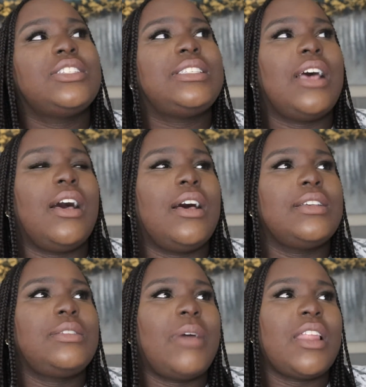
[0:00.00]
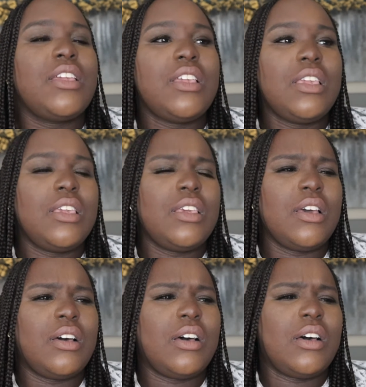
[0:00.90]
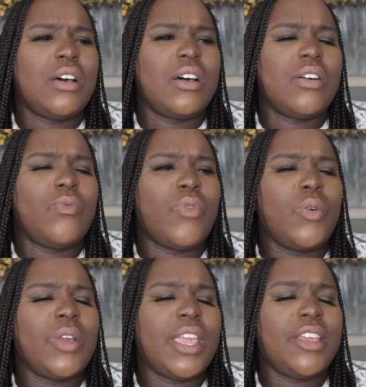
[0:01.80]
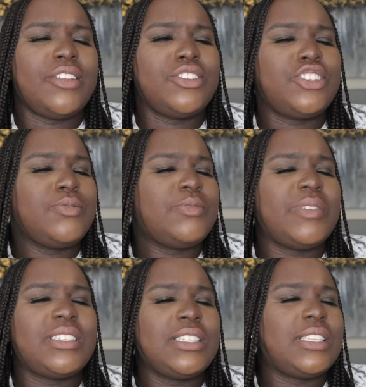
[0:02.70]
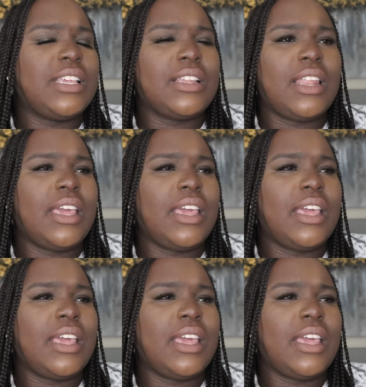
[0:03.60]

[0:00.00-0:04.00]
somebody wrote in and she was basically saying,